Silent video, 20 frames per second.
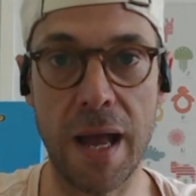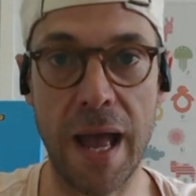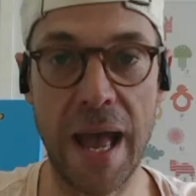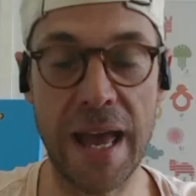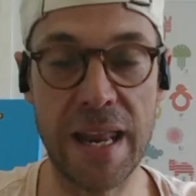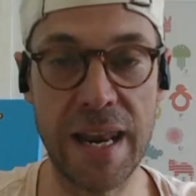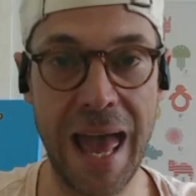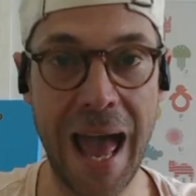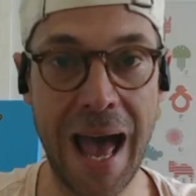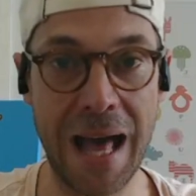
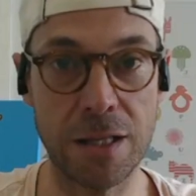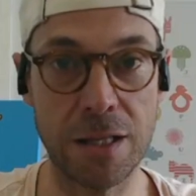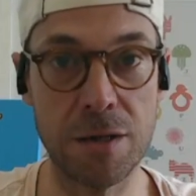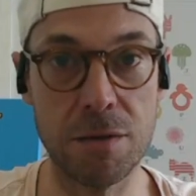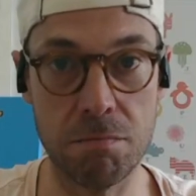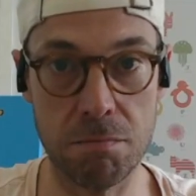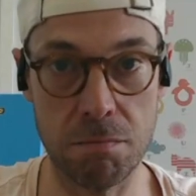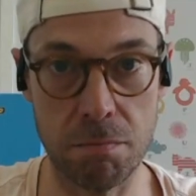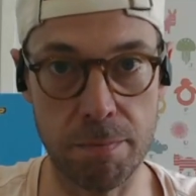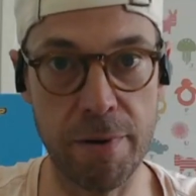and
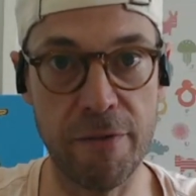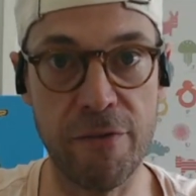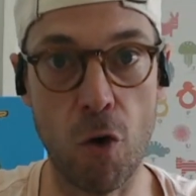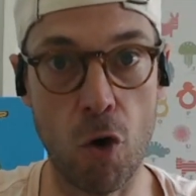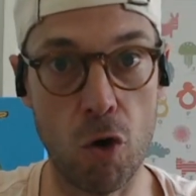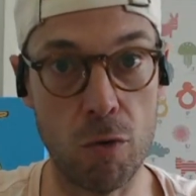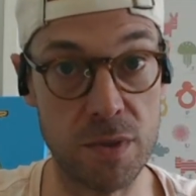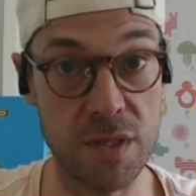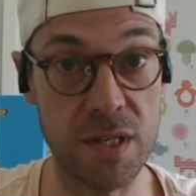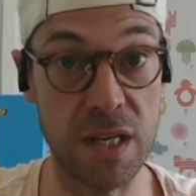Allen
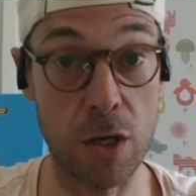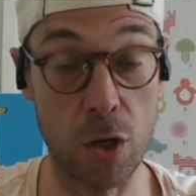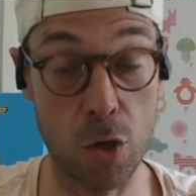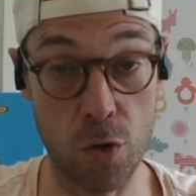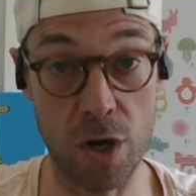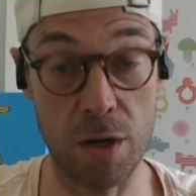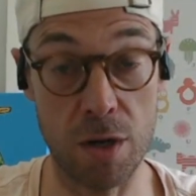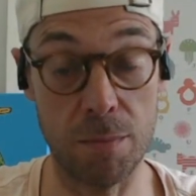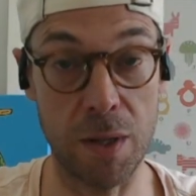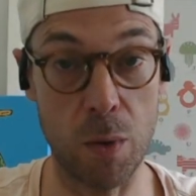performs
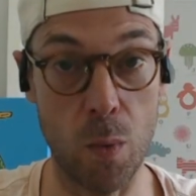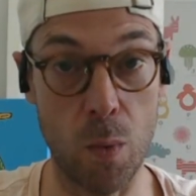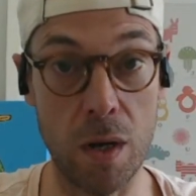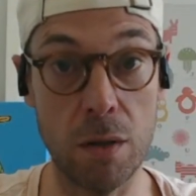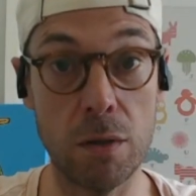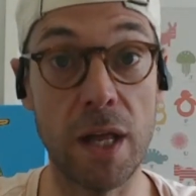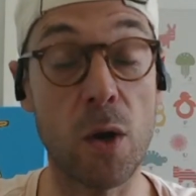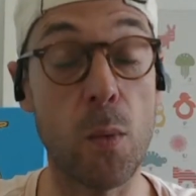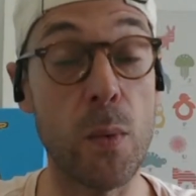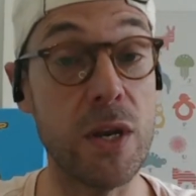incredibly well,
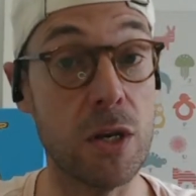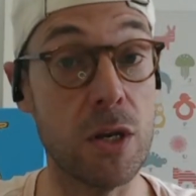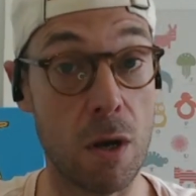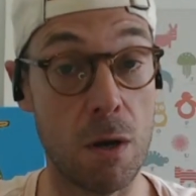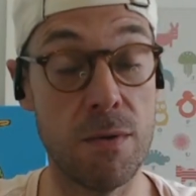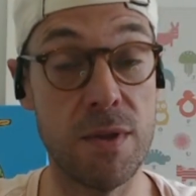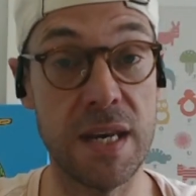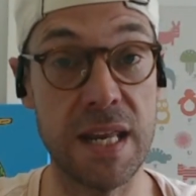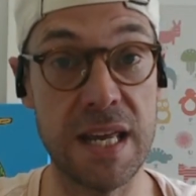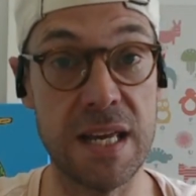like we
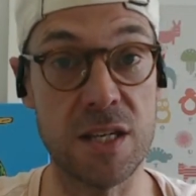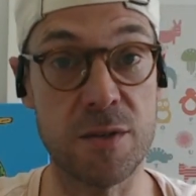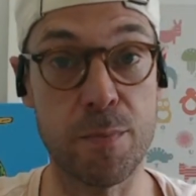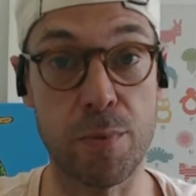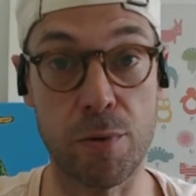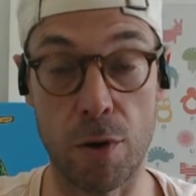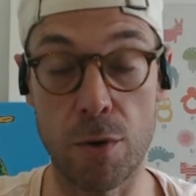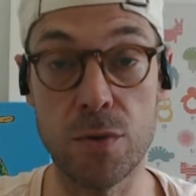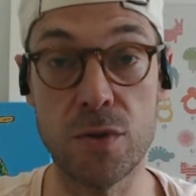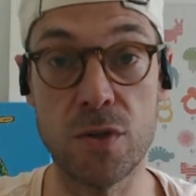know that he is
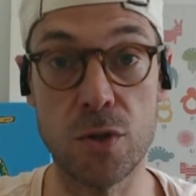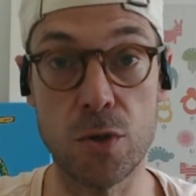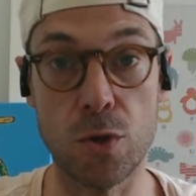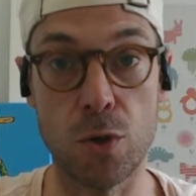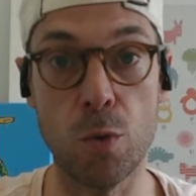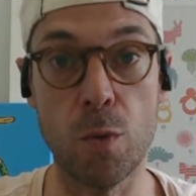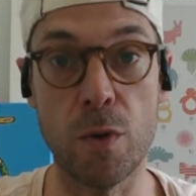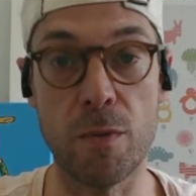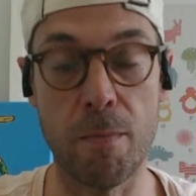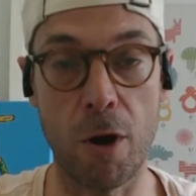prone to
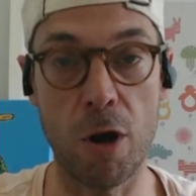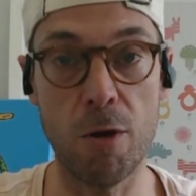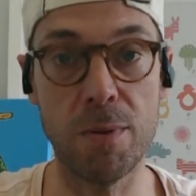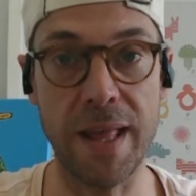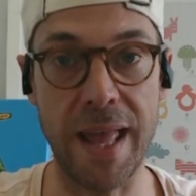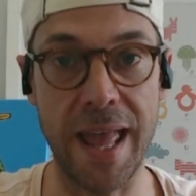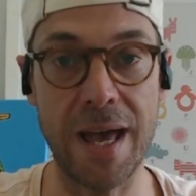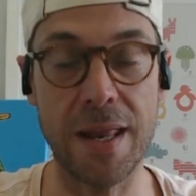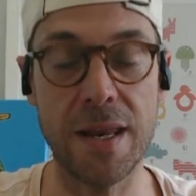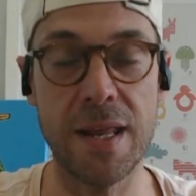do with
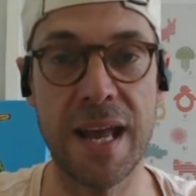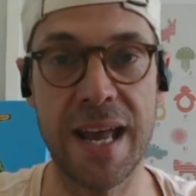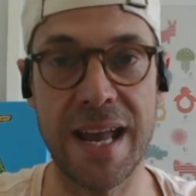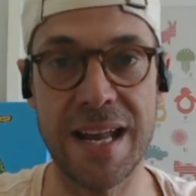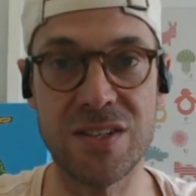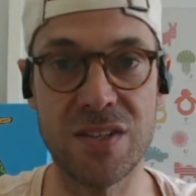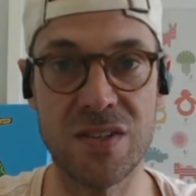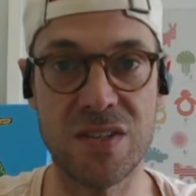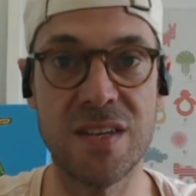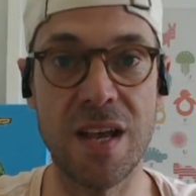Mobley out,
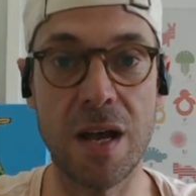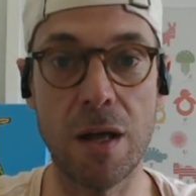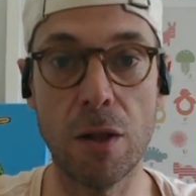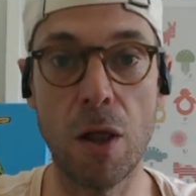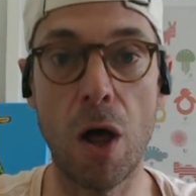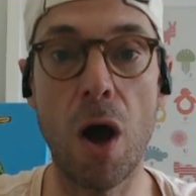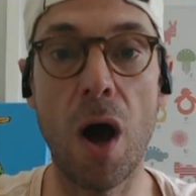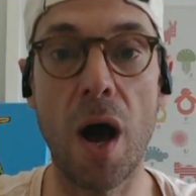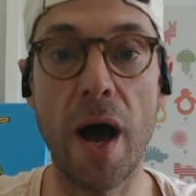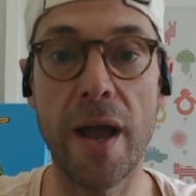it's a sell
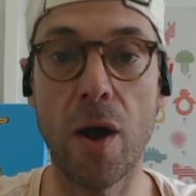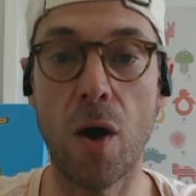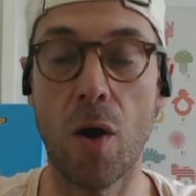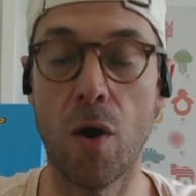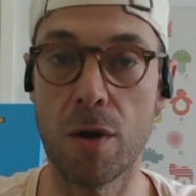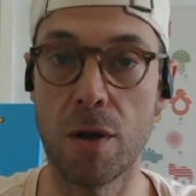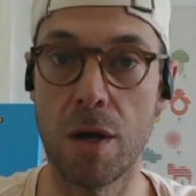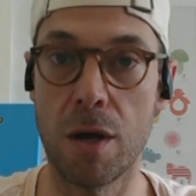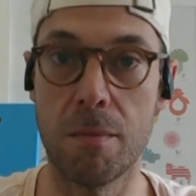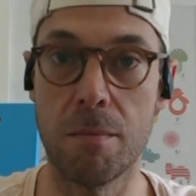high
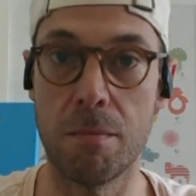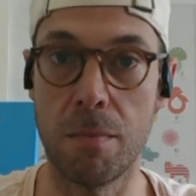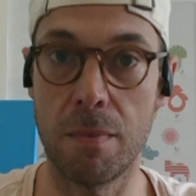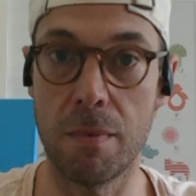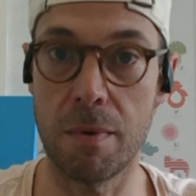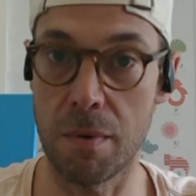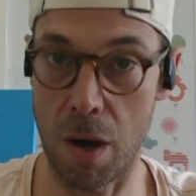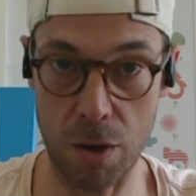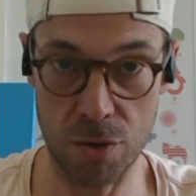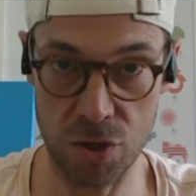on
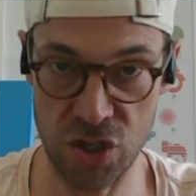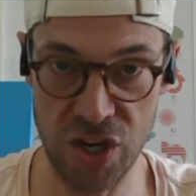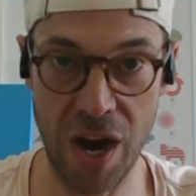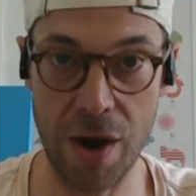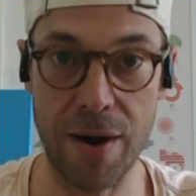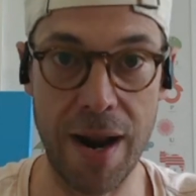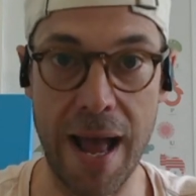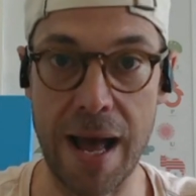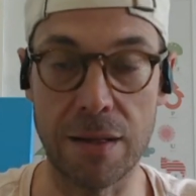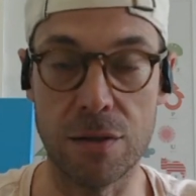
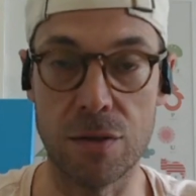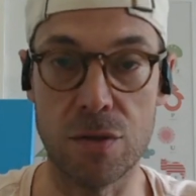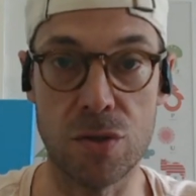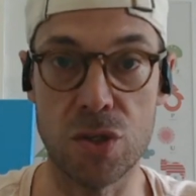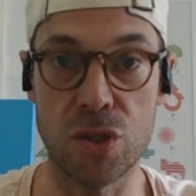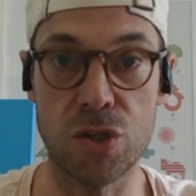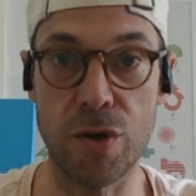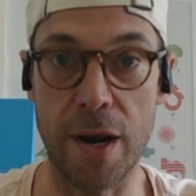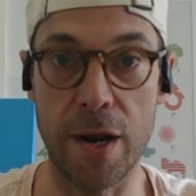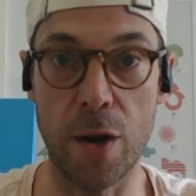Jarrett Allen
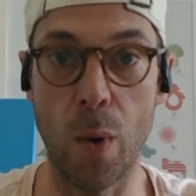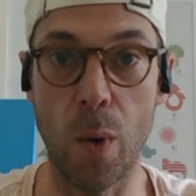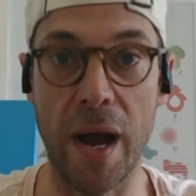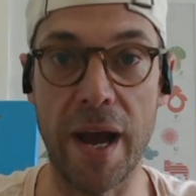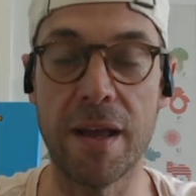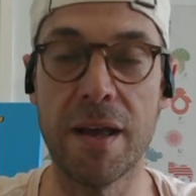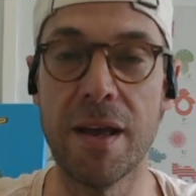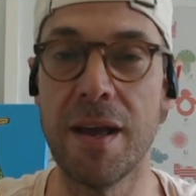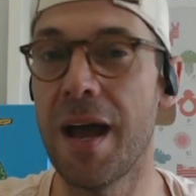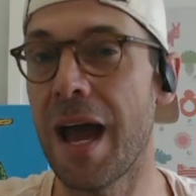straight
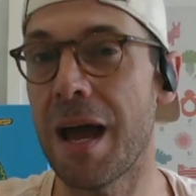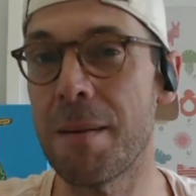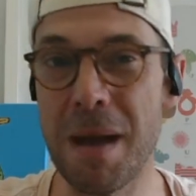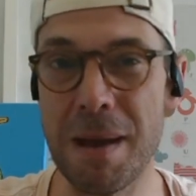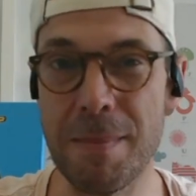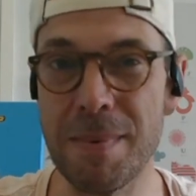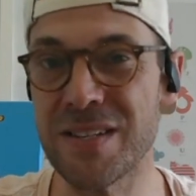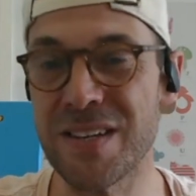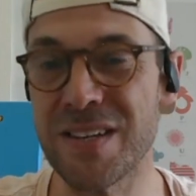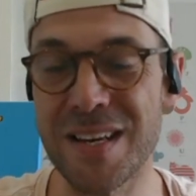away. And
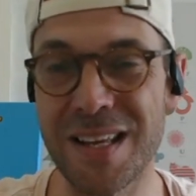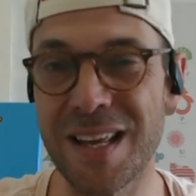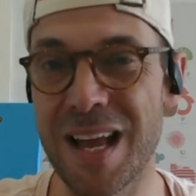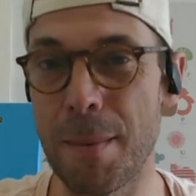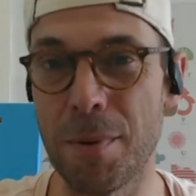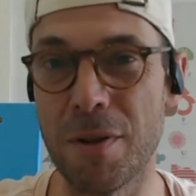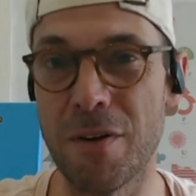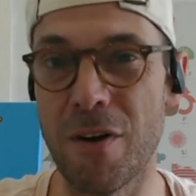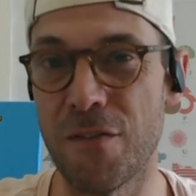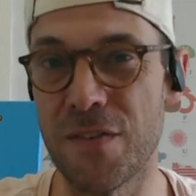maybe send a
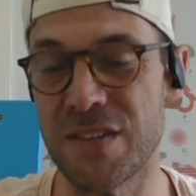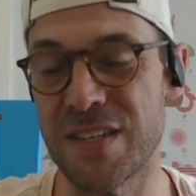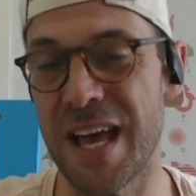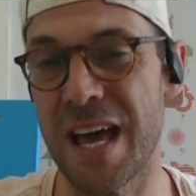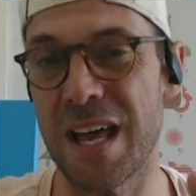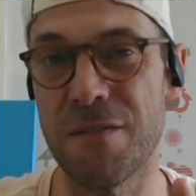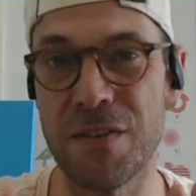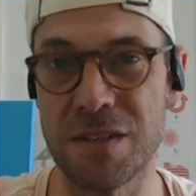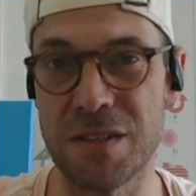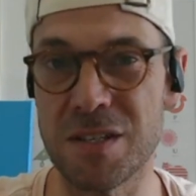couple of offers
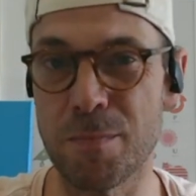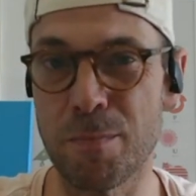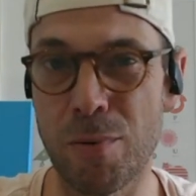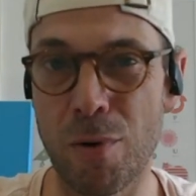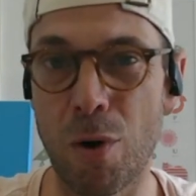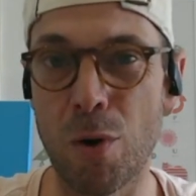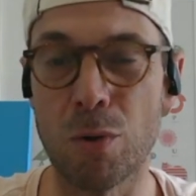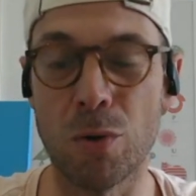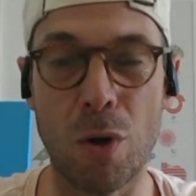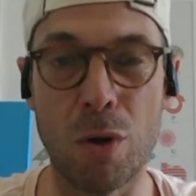out if it's
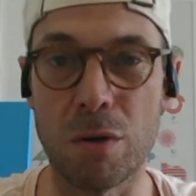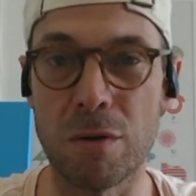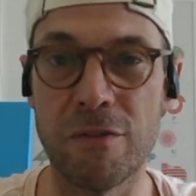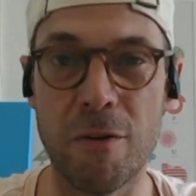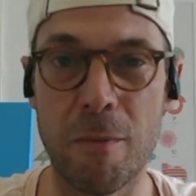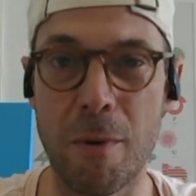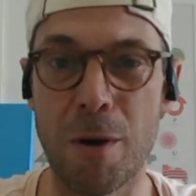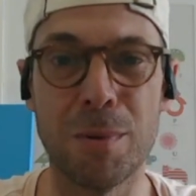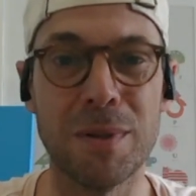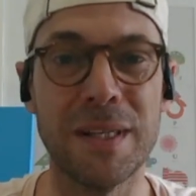prolonged for
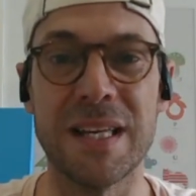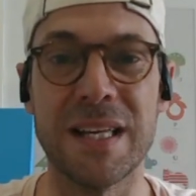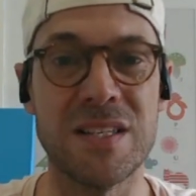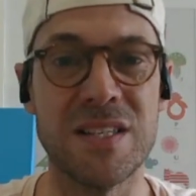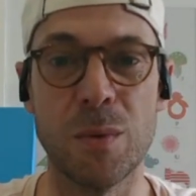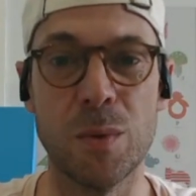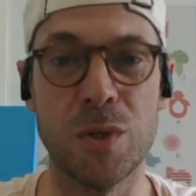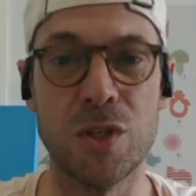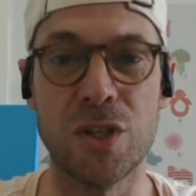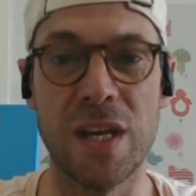Mobley and
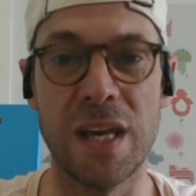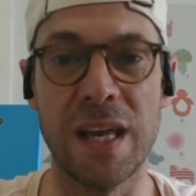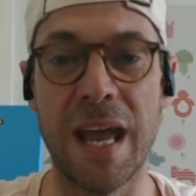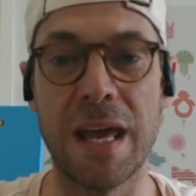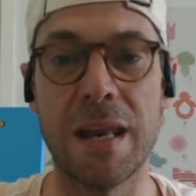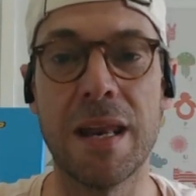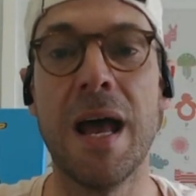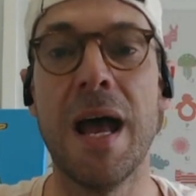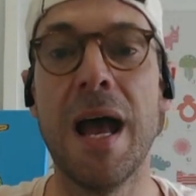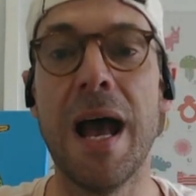see what you can
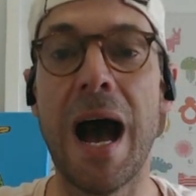get.